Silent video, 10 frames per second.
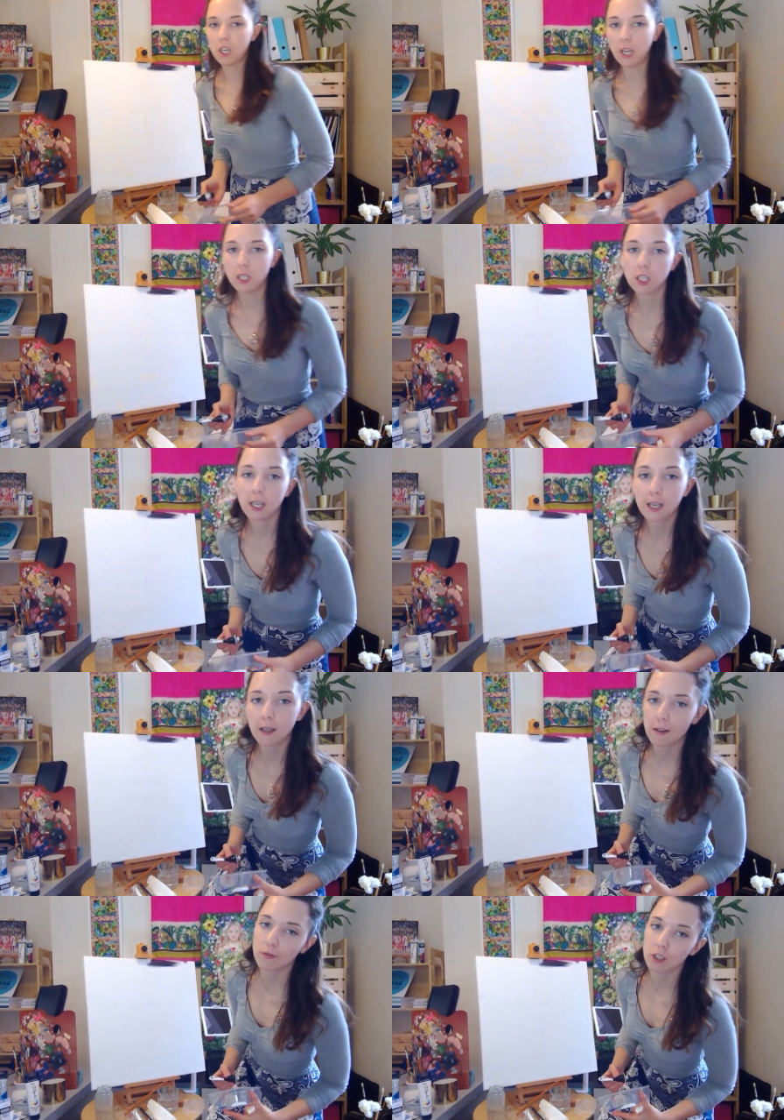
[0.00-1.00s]
of changing it
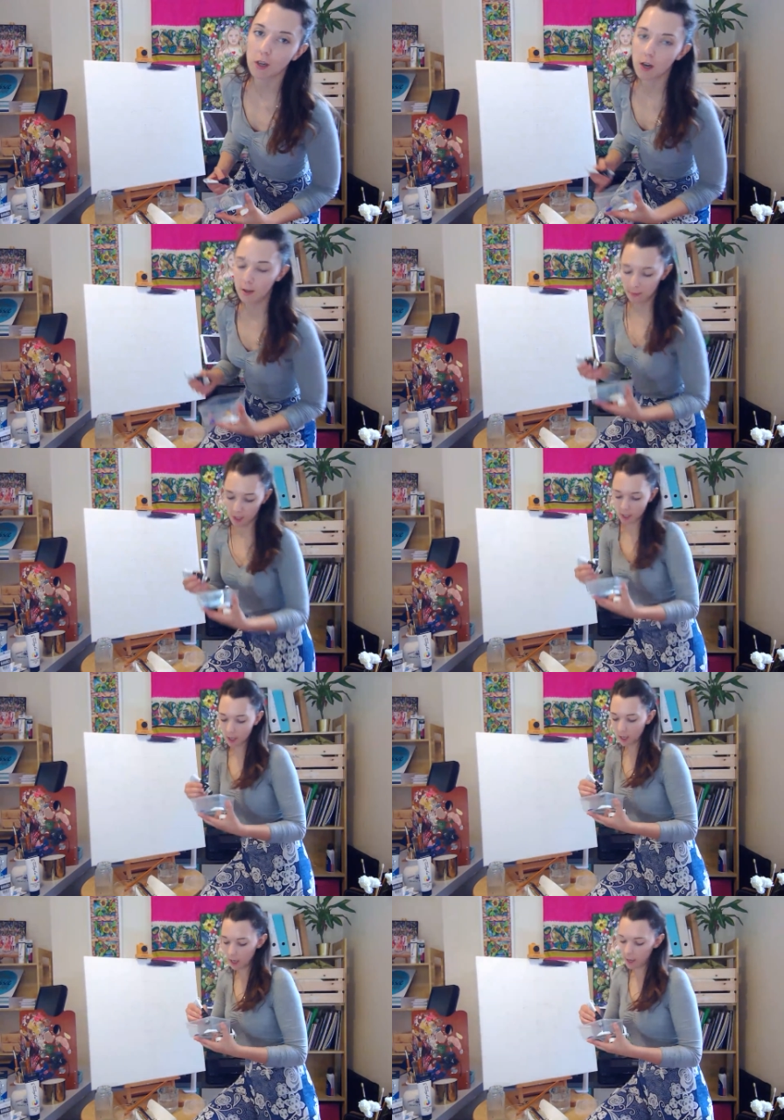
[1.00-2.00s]
every time,